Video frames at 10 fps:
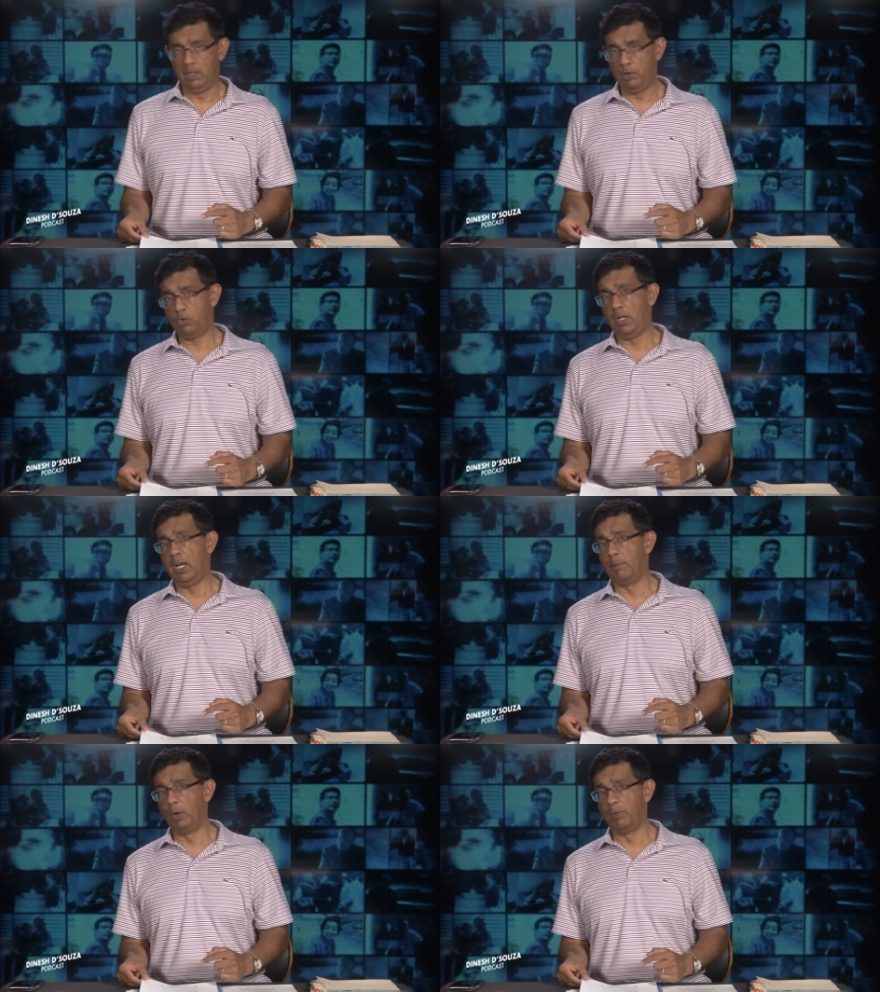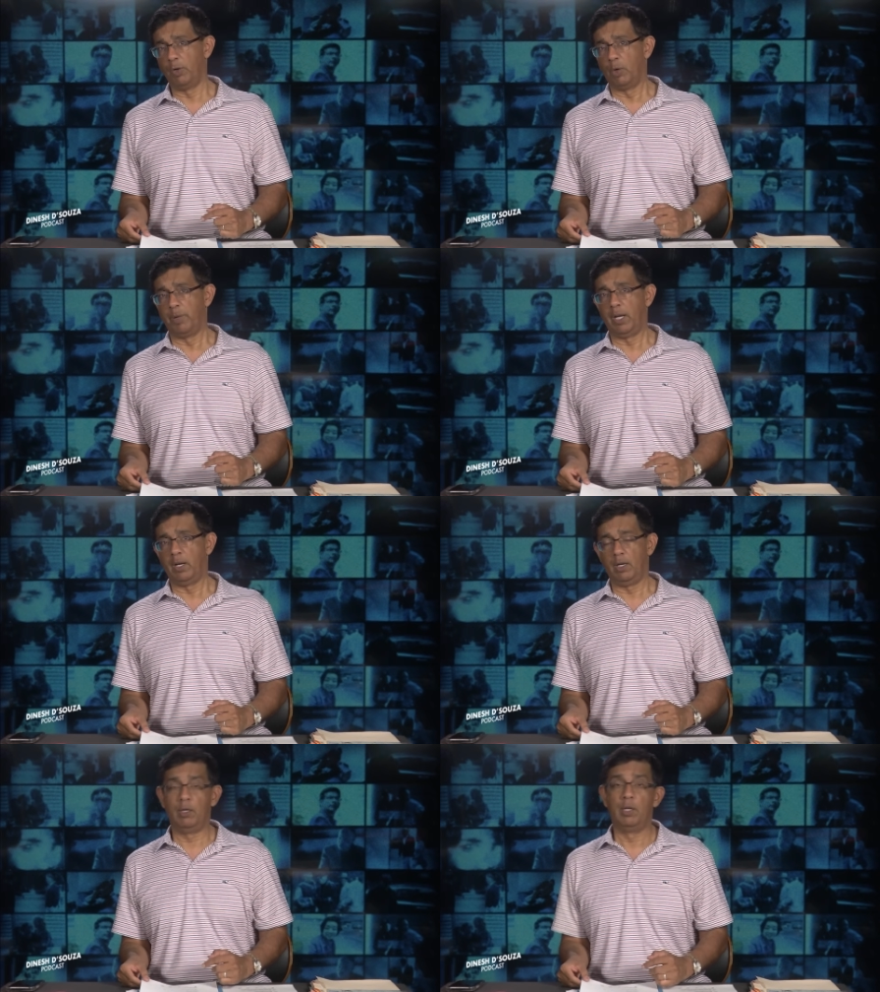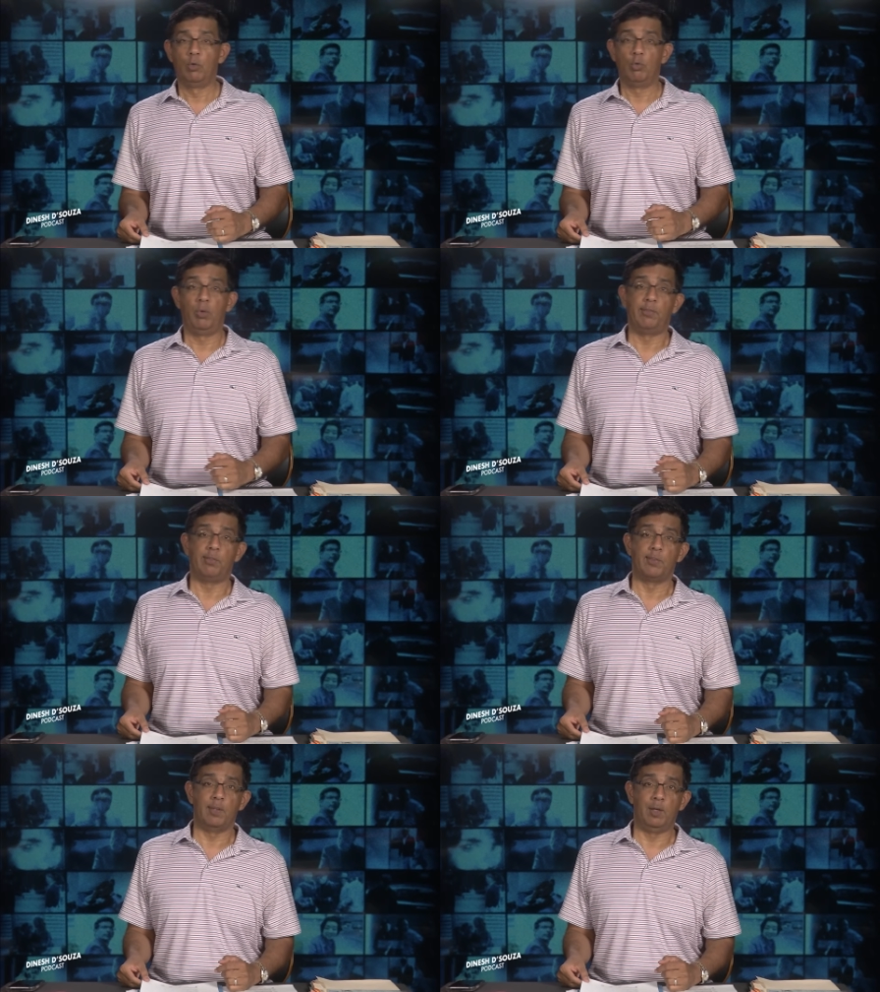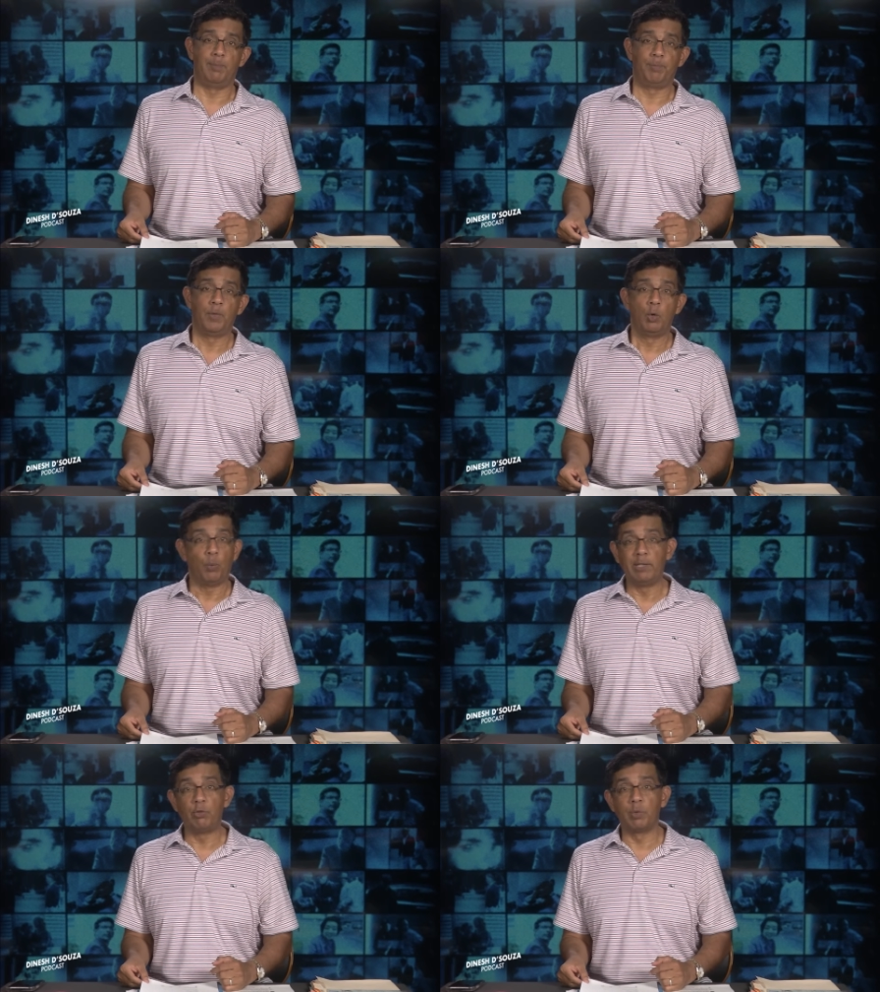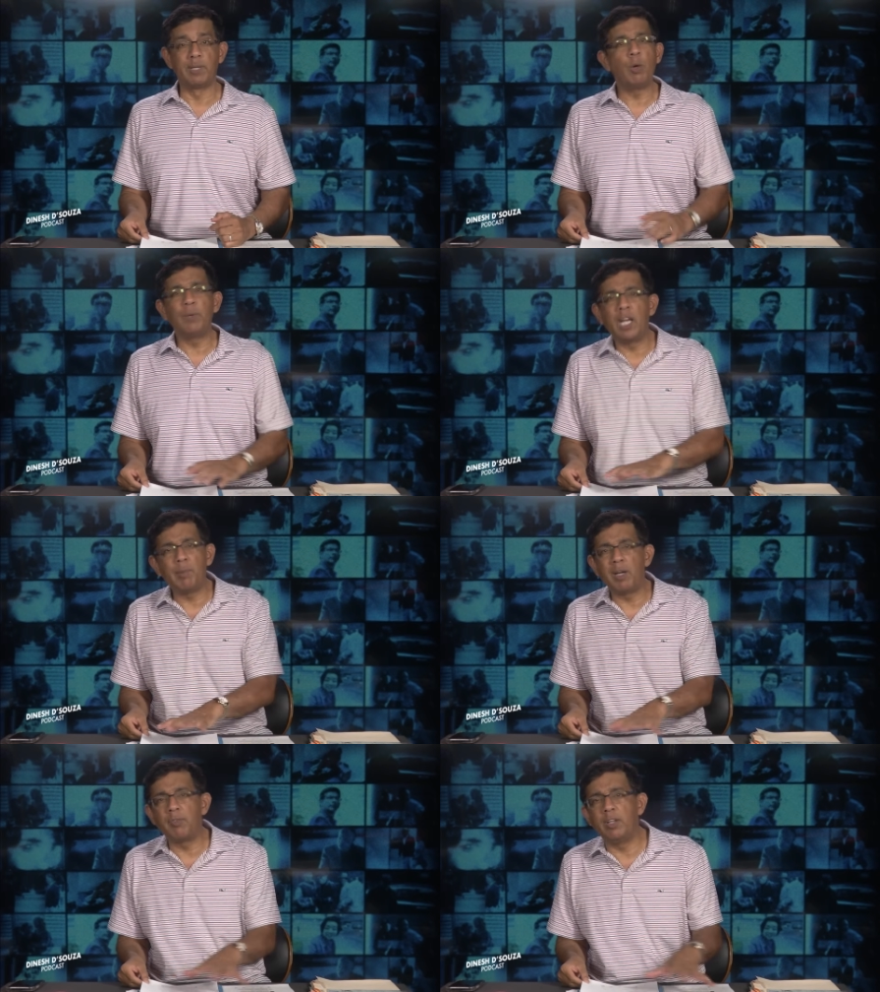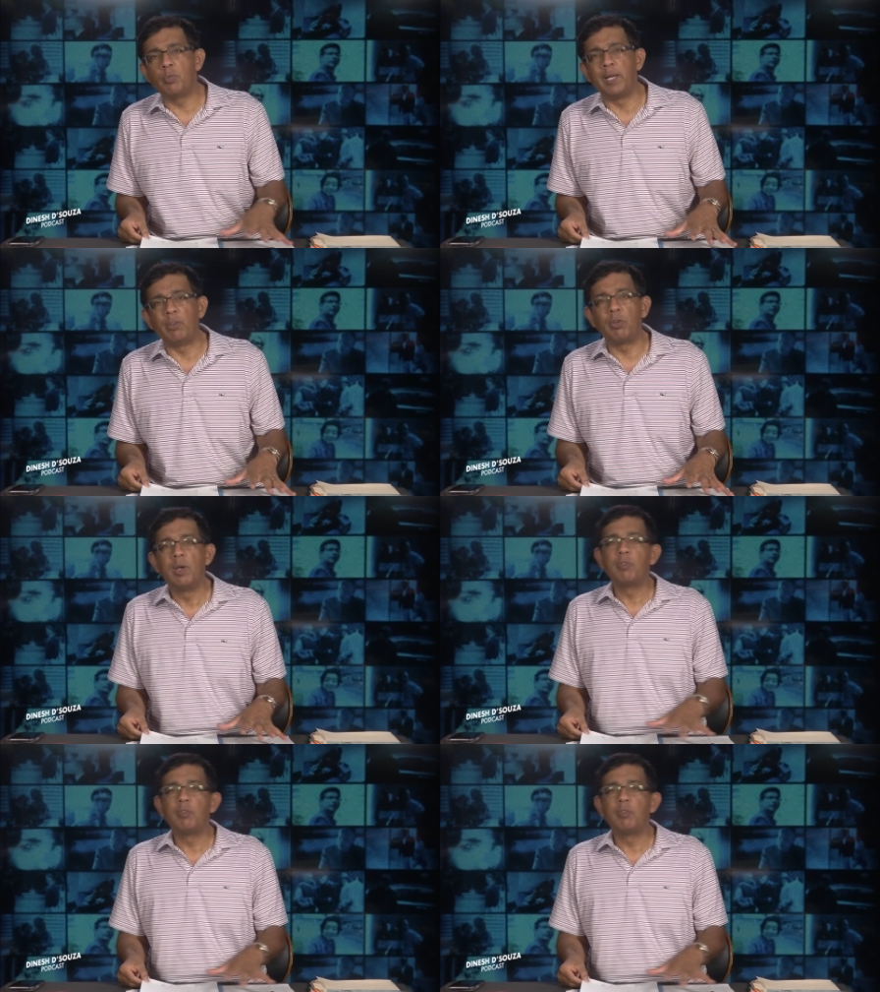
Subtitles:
Islamophobia, racism, white supremacy. They don't care about free speech.